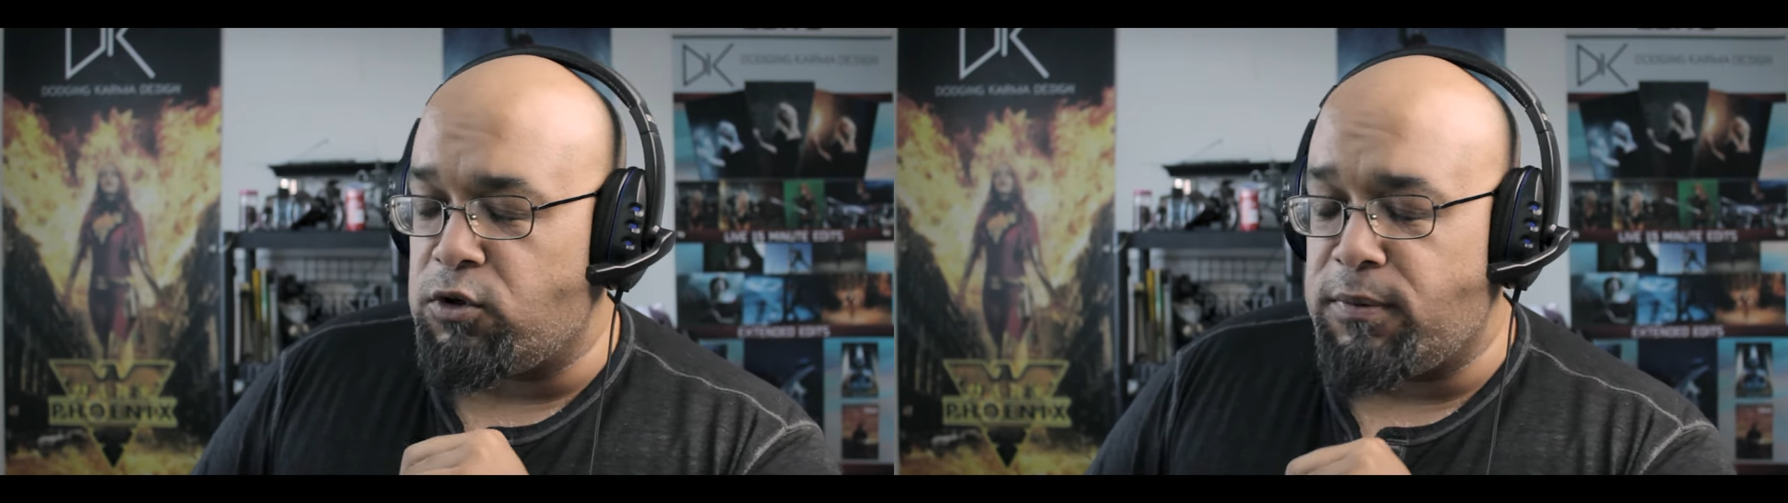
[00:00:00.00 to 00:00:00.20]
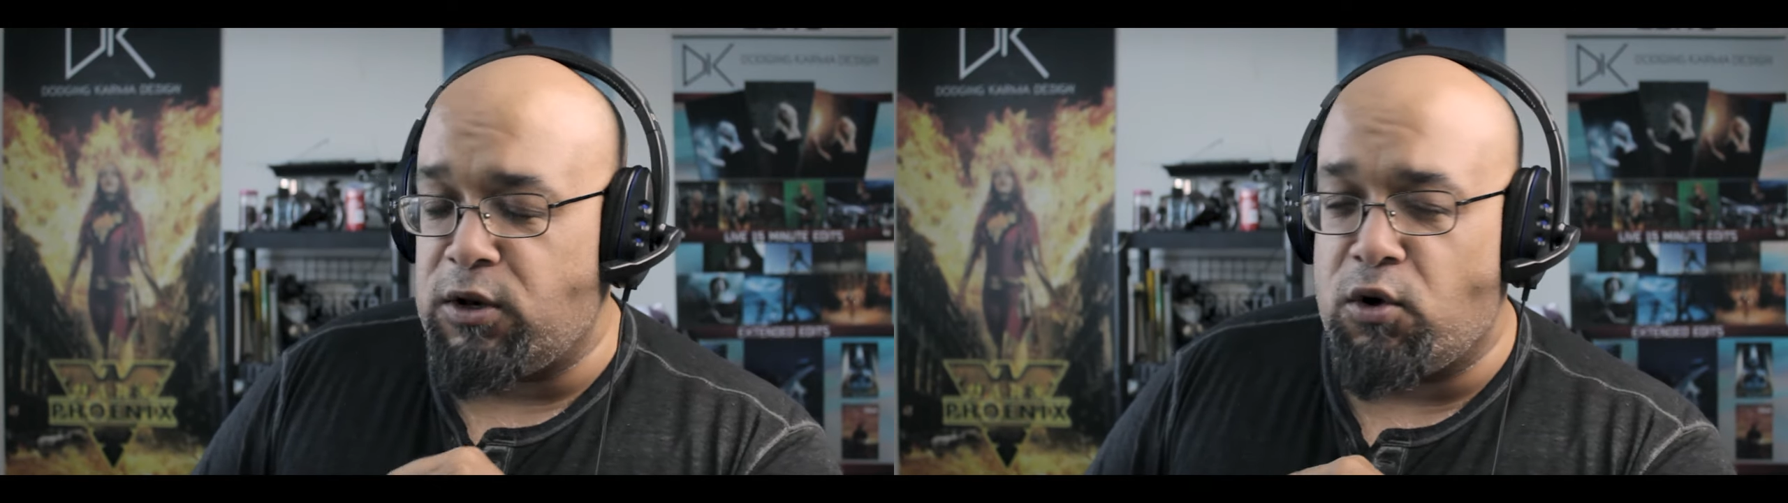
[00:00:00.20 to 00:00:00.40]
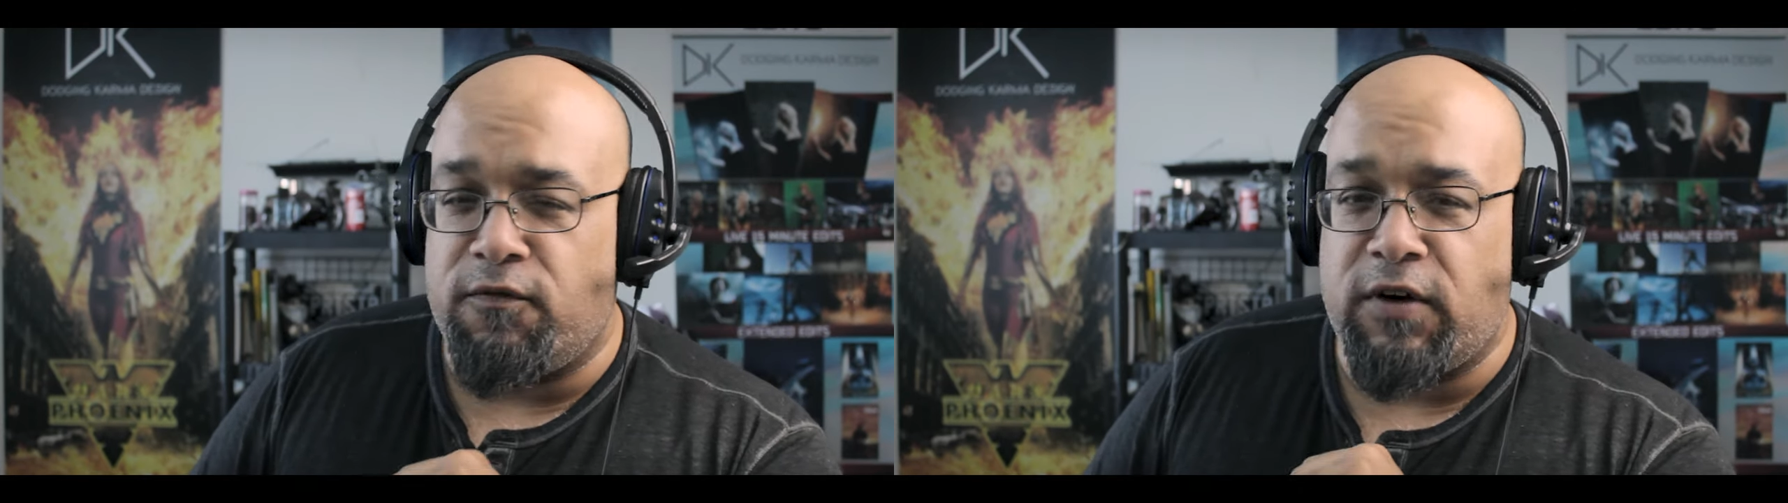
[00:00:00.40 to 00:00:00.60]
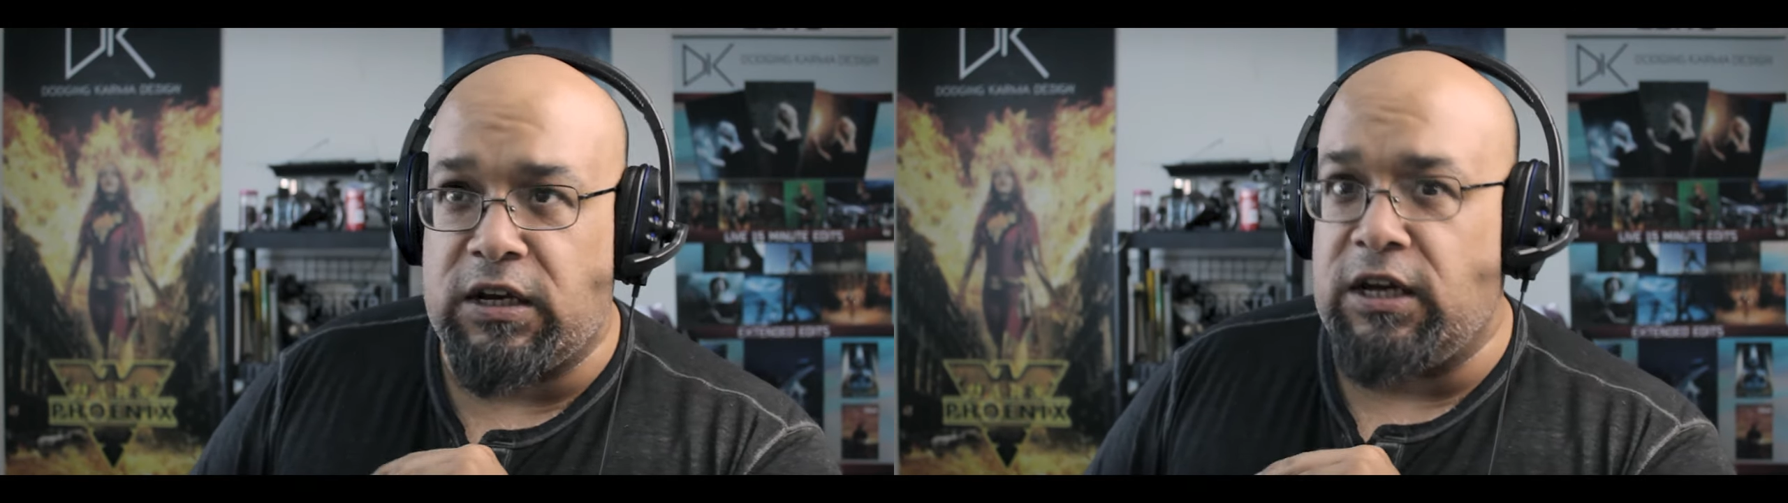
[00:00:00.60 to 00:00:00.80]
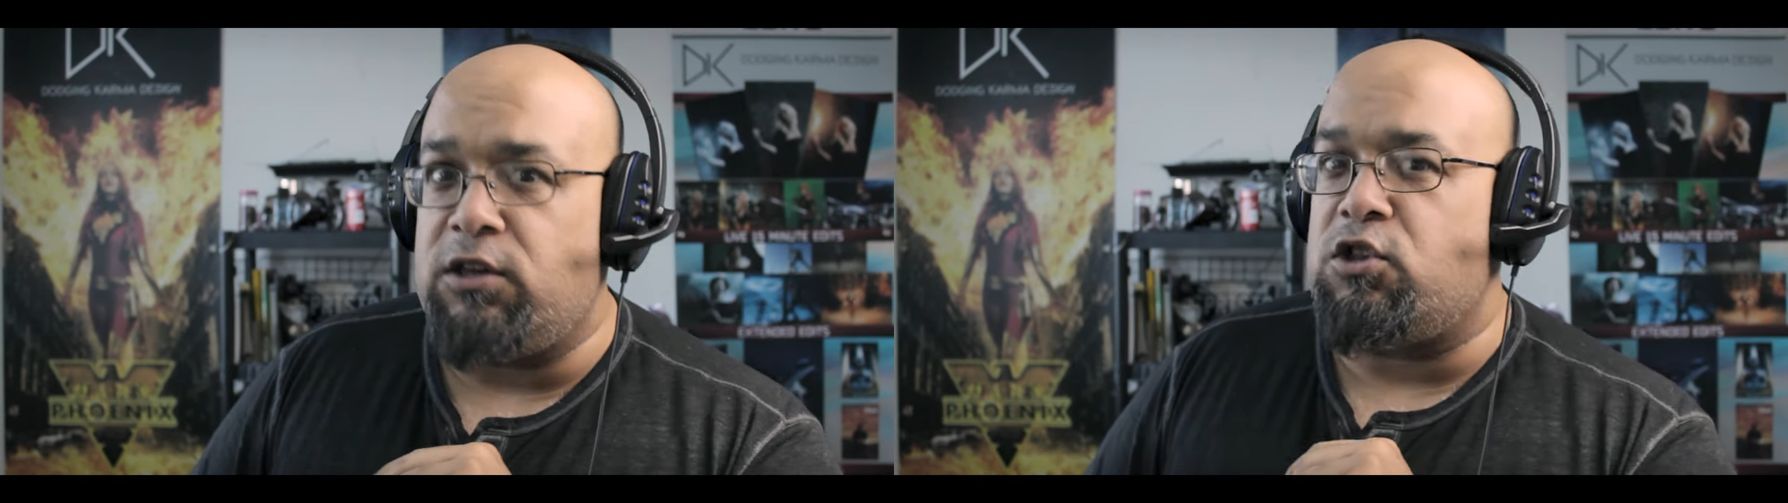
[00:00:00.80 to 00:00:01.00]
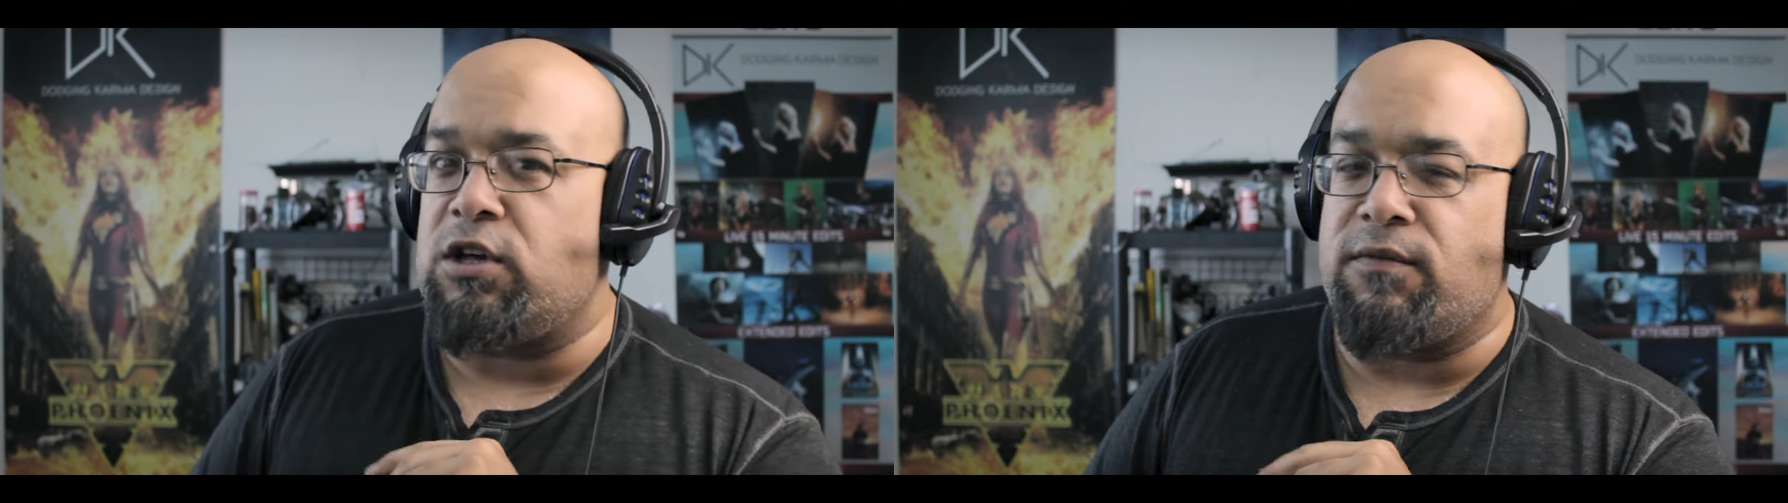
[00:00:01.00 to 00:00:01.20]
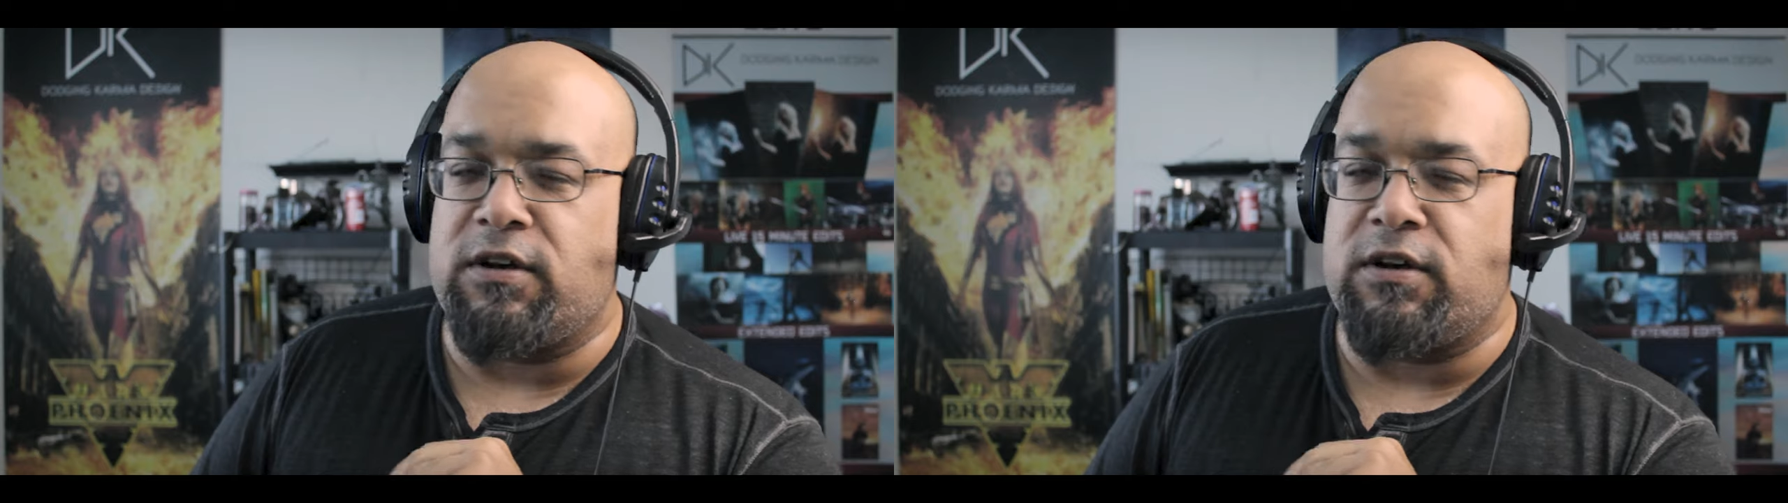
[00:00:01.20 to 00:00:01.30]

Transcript: you'll be notified each and